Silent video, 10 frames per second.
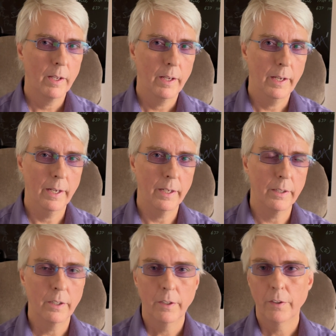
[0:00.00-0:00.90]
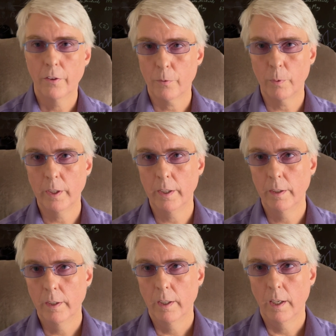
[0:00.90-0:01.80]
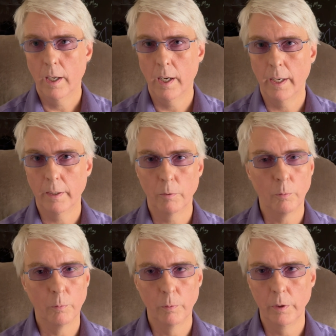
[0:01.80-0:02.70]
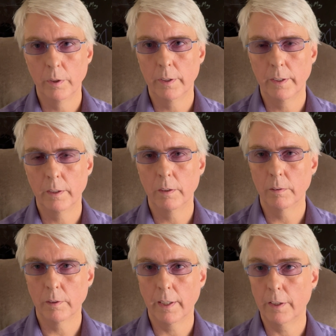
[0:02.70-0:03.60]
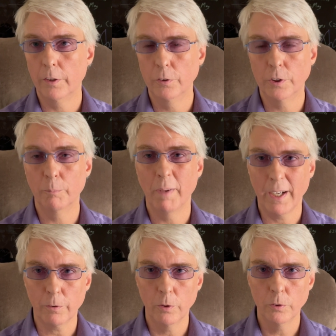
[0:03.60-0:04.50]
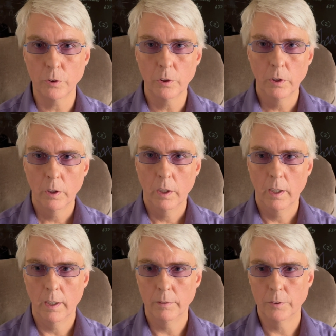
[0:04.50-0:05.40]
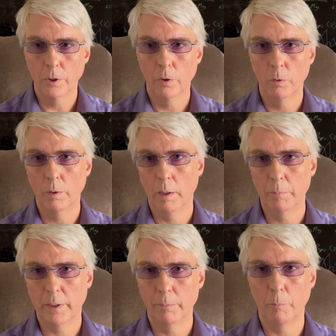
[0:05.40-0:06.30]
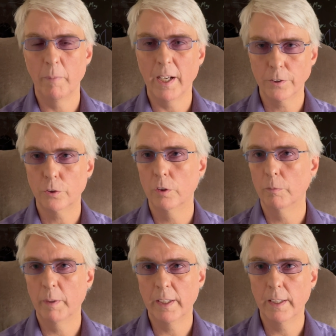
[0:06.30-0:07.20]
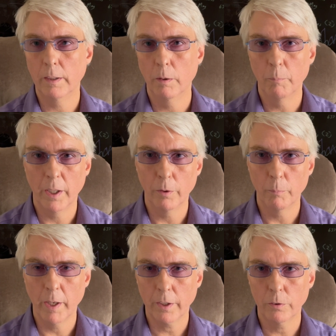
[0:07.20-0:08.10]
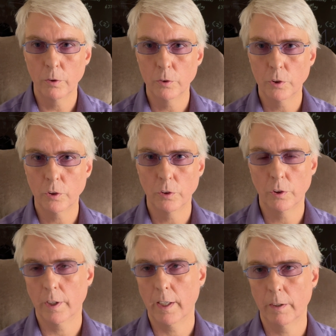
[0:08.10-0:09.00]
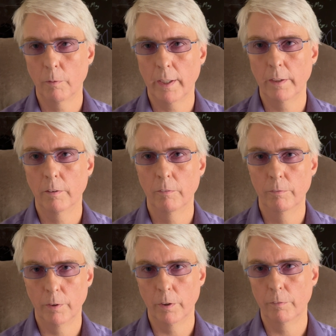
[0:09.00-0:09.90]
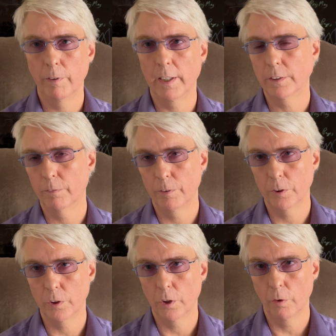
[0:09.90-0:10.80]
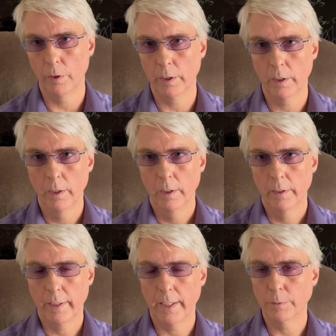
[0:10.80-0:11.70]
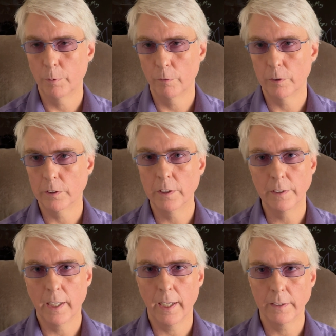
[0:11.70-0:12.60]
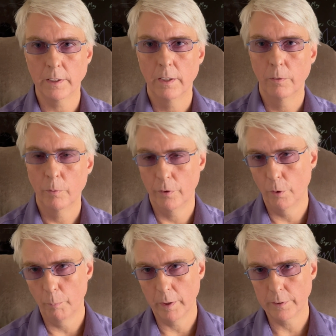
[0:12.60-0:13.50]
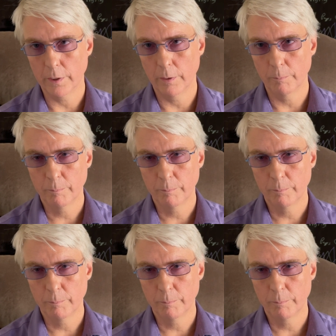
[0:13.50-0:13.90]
And 3, I really like using macros. So I become a master of making my own macros so that I write very fast, efficient coding that has perfect syntax with no bugs in it.